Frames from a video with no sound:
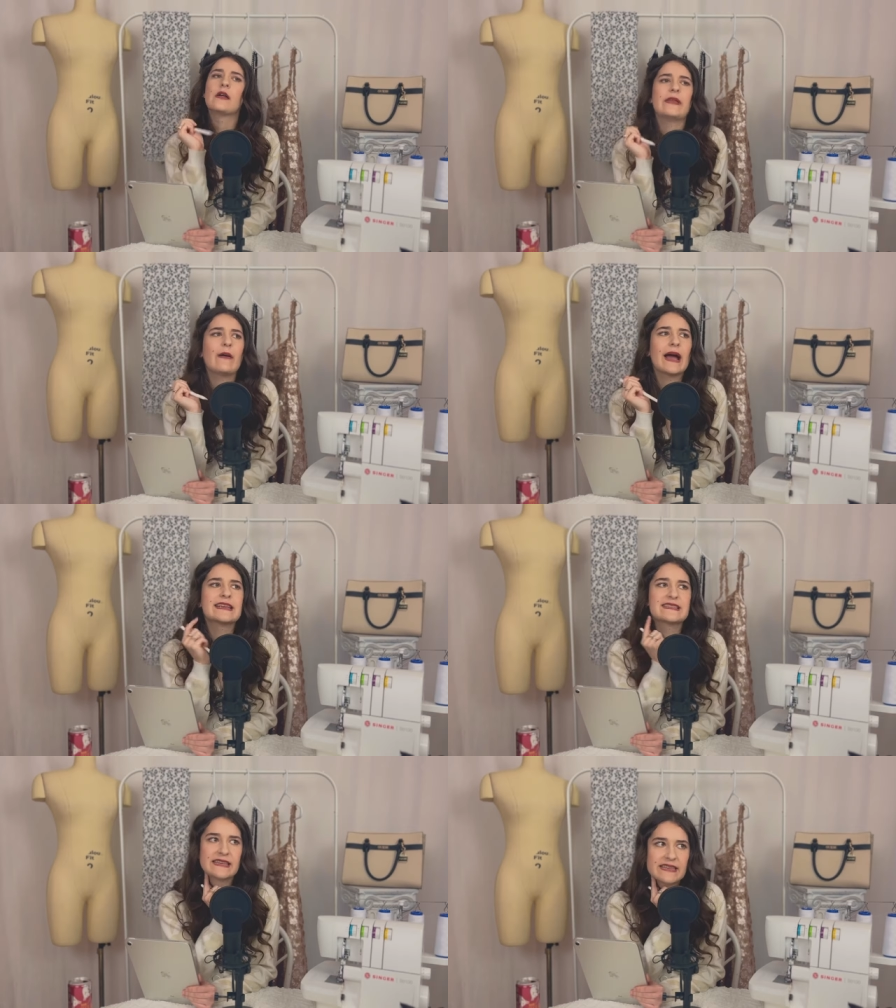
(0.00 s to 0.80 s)
Now, I
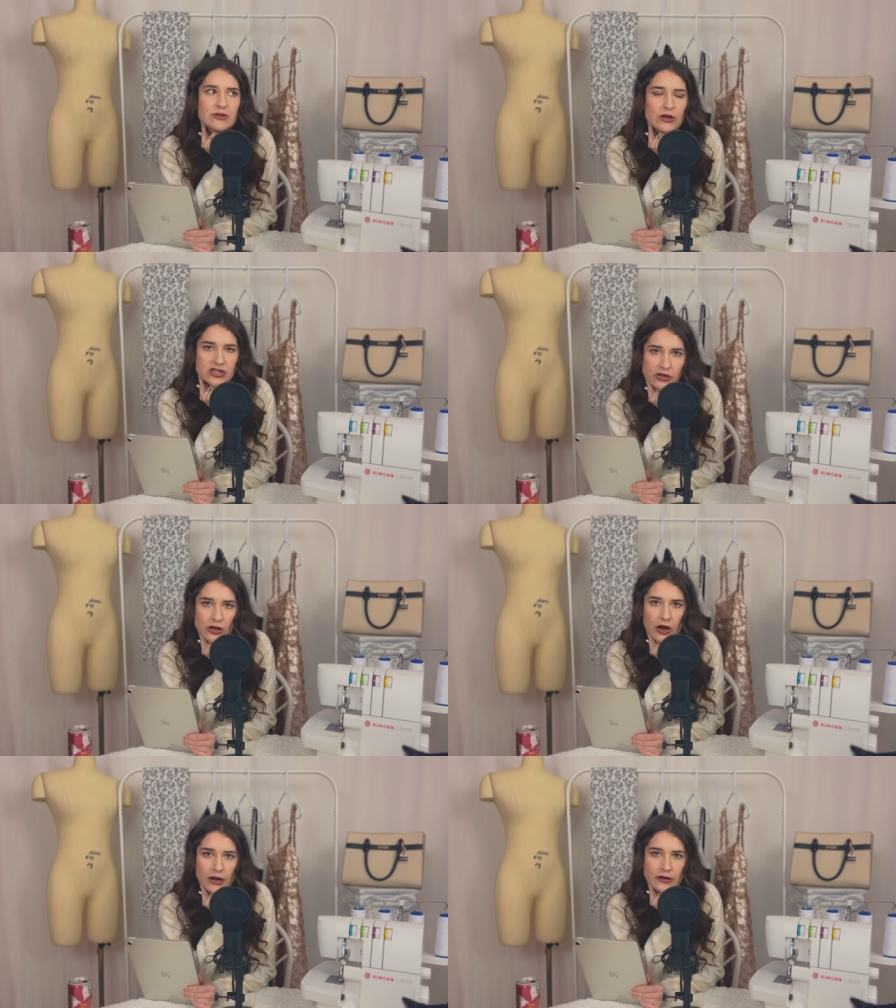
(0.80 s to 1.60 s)
see this question a
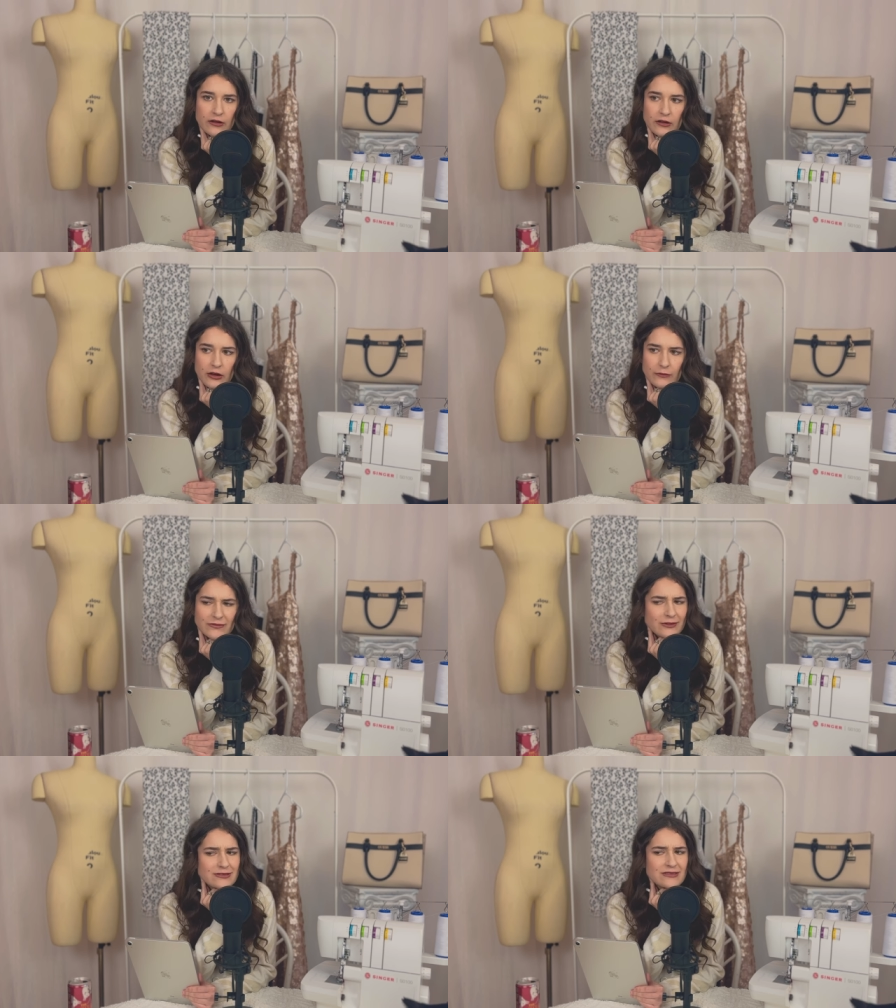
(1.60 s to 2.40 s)
lot.
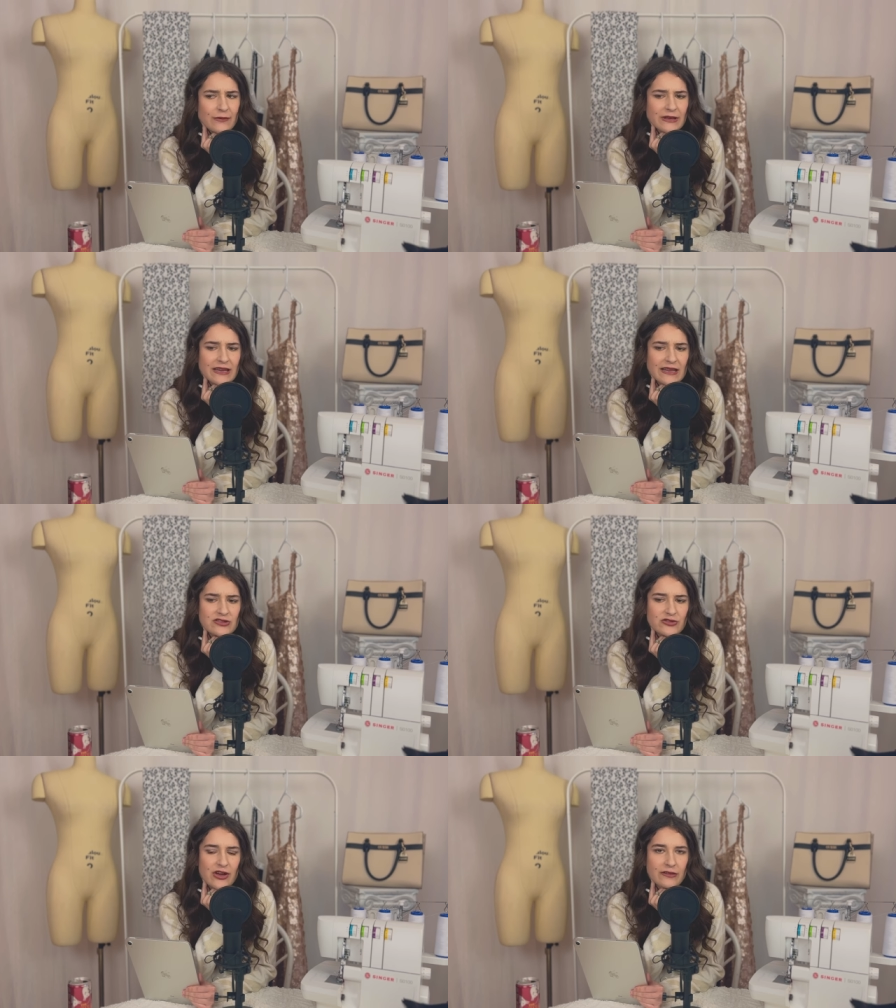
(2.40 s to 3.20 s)
There's not many
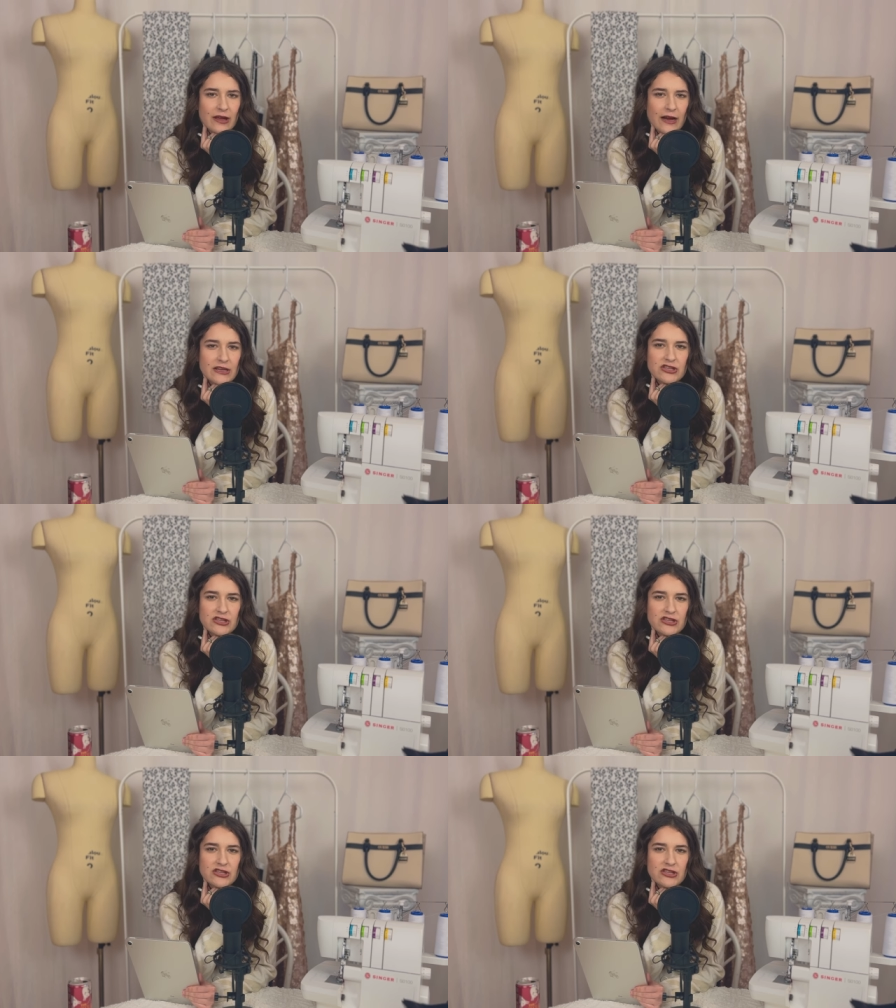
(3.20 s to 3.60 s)
answers online.